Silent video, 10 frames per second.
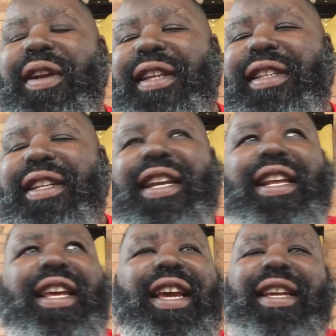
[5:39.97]

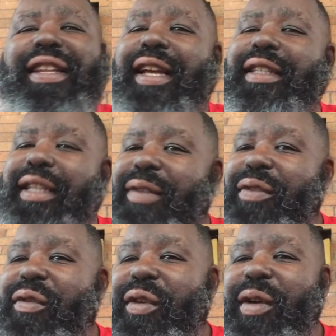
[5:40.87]
1988. Yes, I did
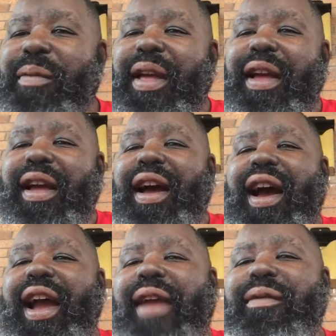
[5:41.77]
vote for him.
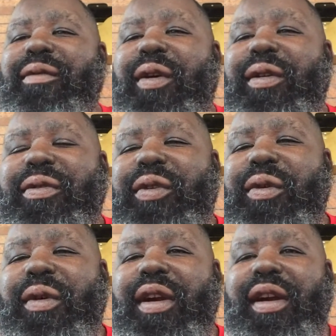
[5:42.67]
I even voted
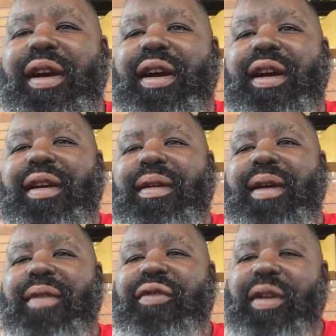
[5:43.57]
for
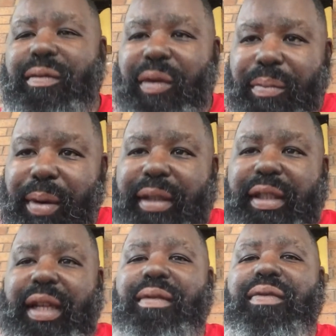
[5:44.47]

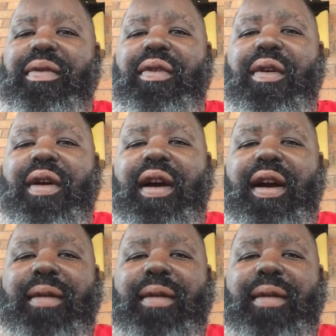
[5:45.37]
president for,